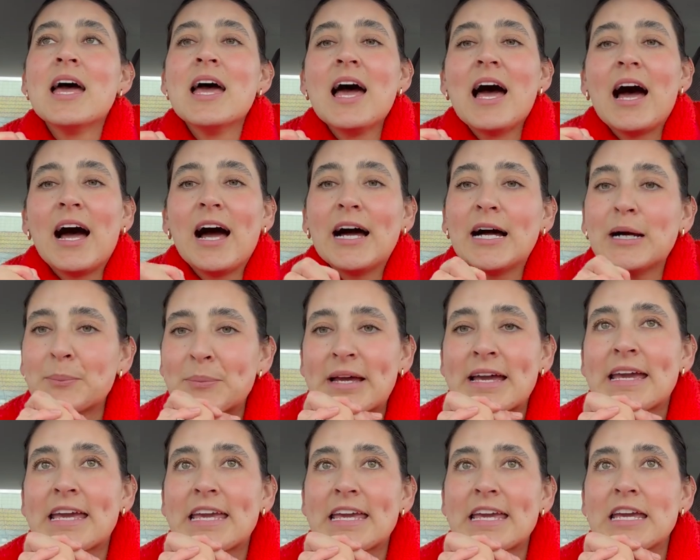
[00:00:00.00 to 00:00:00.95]

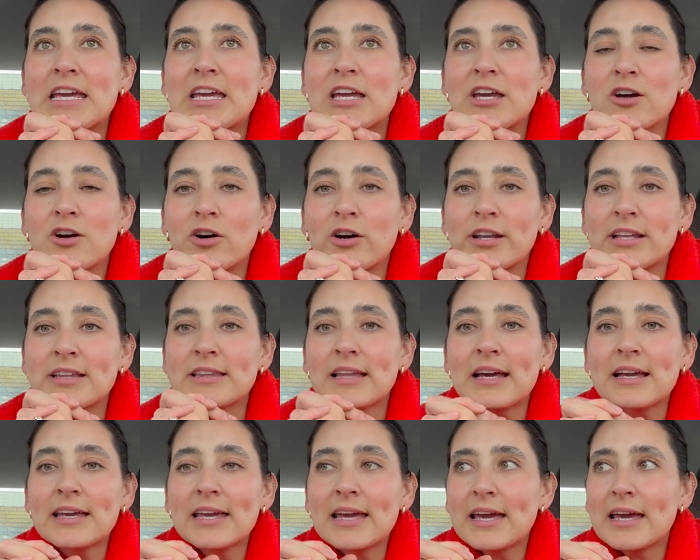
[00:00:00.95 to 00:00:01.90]
Y
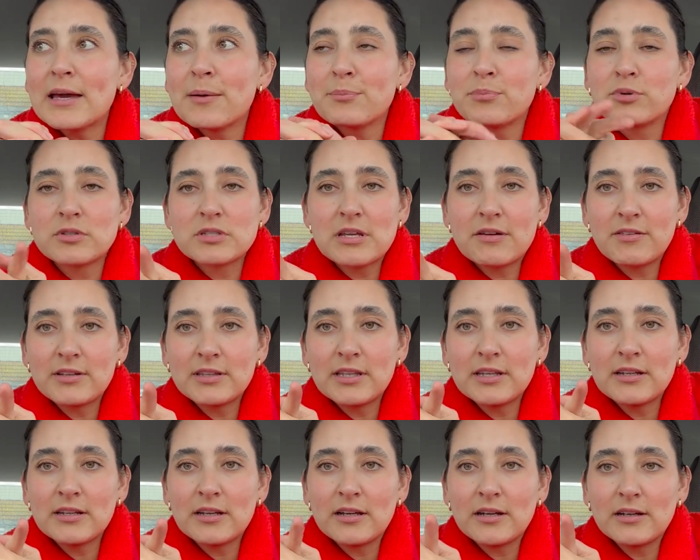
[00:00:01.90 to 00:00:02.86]
ahorita que puse
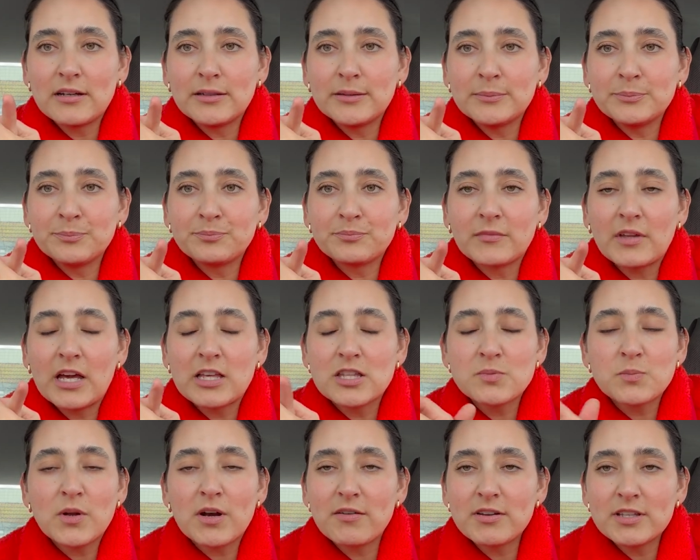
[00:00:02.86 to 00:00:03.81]
everything, I
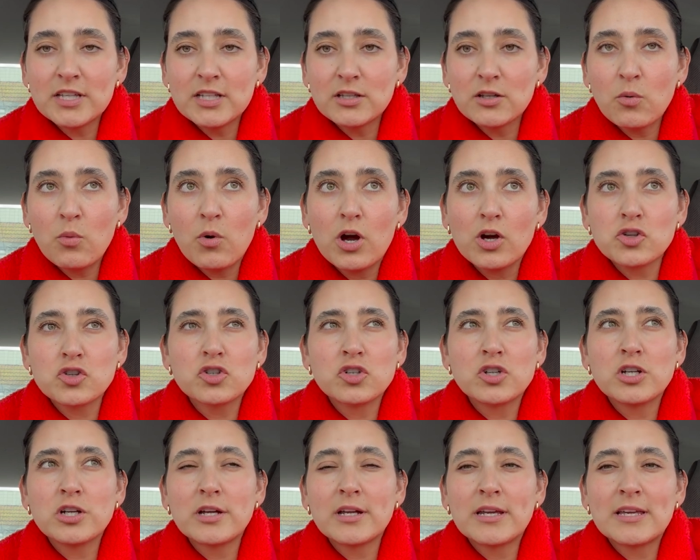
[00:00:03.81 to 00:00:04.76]
just put everything in the
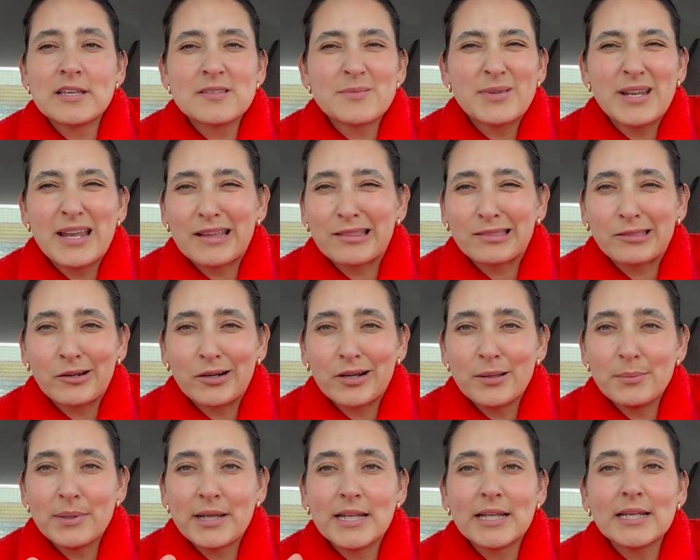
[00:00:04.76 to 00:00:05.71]
washer. It gives me like 30
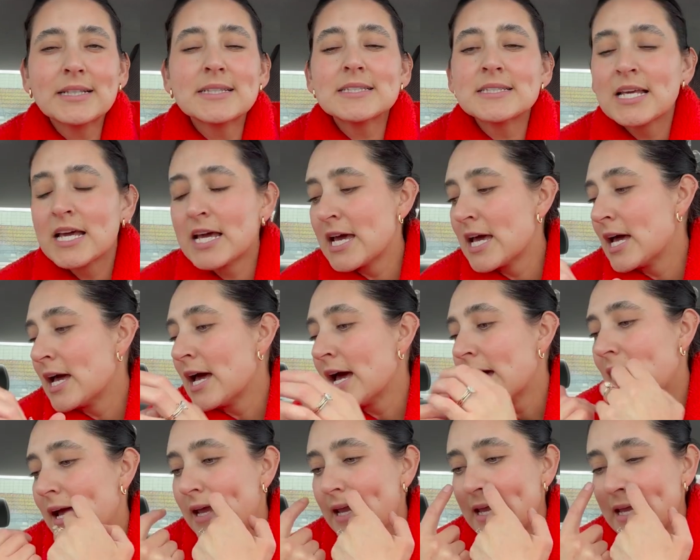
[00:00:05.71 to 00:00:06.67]
minutes.
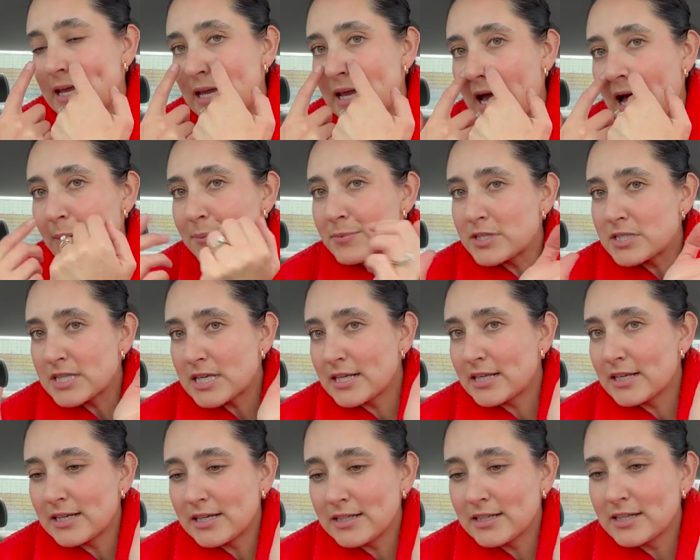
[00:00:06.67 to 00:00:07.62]
Y I'm just
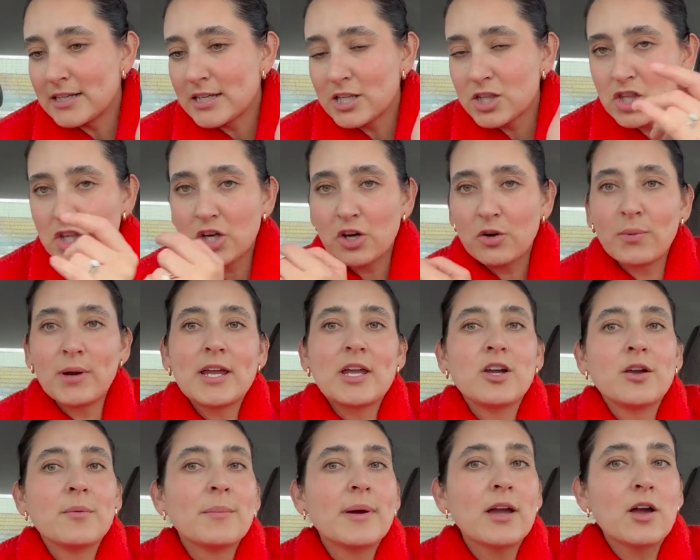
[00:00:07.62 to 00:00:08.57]
gonna chill right here
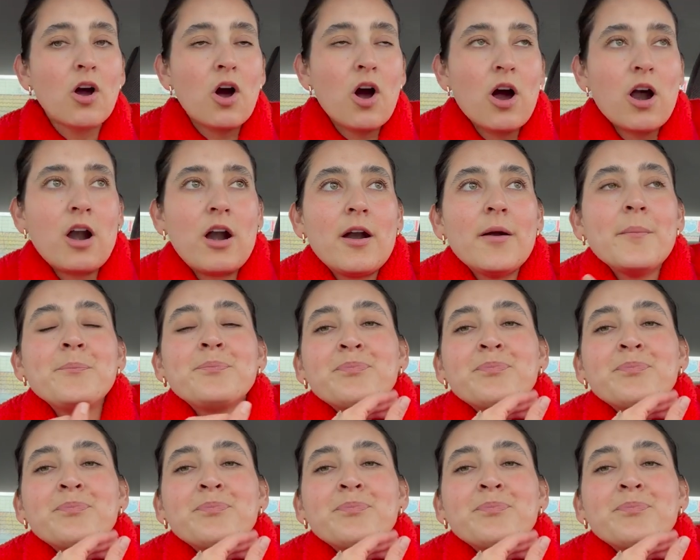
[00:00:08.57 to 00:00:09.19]
in my car.